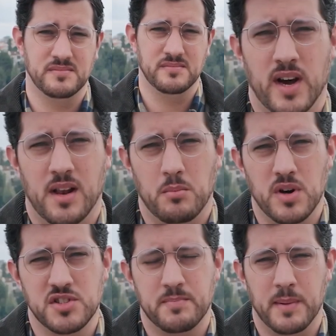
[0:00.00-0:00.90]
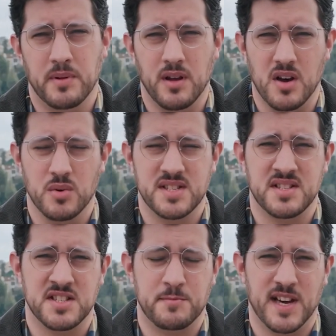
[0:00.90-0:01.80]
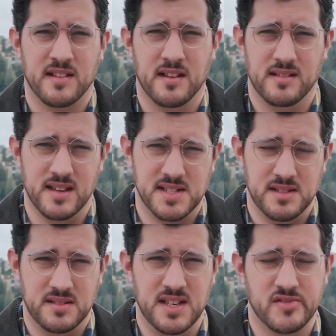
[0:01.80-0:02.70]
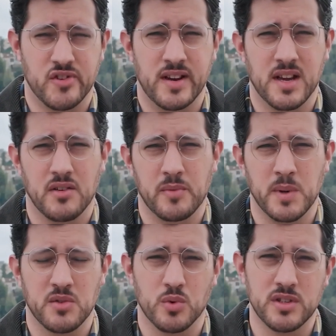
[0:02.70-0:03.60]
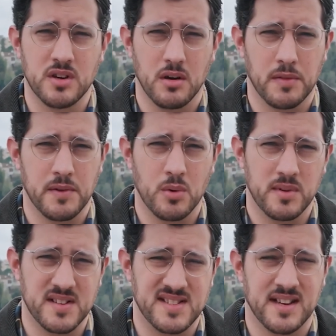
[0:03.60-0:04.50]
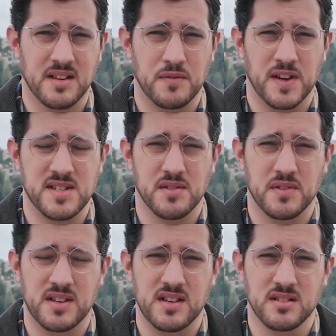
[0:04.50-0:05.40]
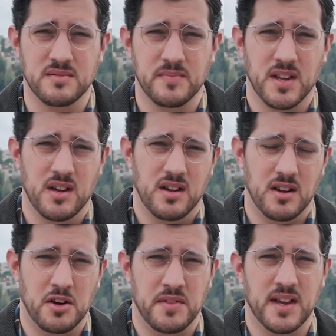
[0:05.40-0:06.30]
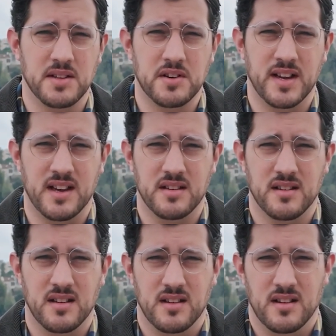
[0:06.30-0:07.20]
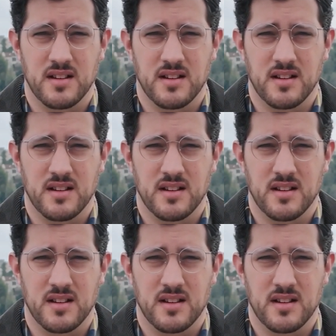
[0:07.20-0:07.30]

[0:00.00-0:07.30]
While most people always suspected that the Israeli government wouldn't go through with the second phase of the deal, on the other hand,